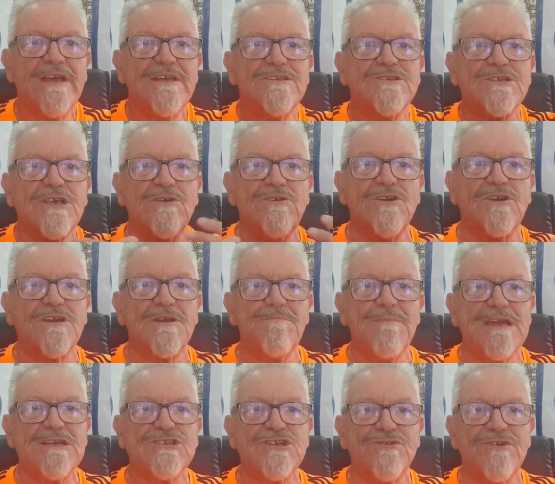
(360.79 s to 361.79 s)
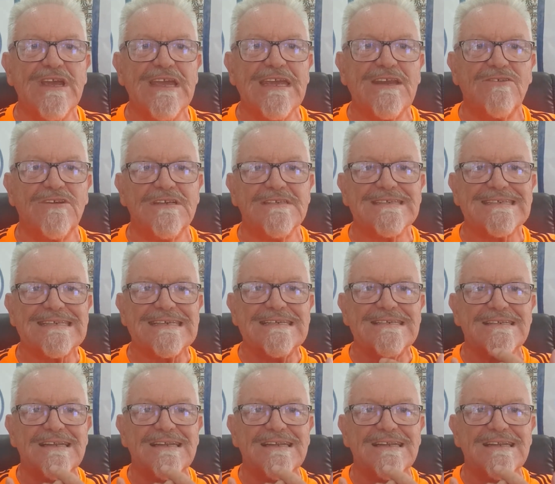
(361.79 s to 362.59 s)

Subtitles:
So you can measure areas, things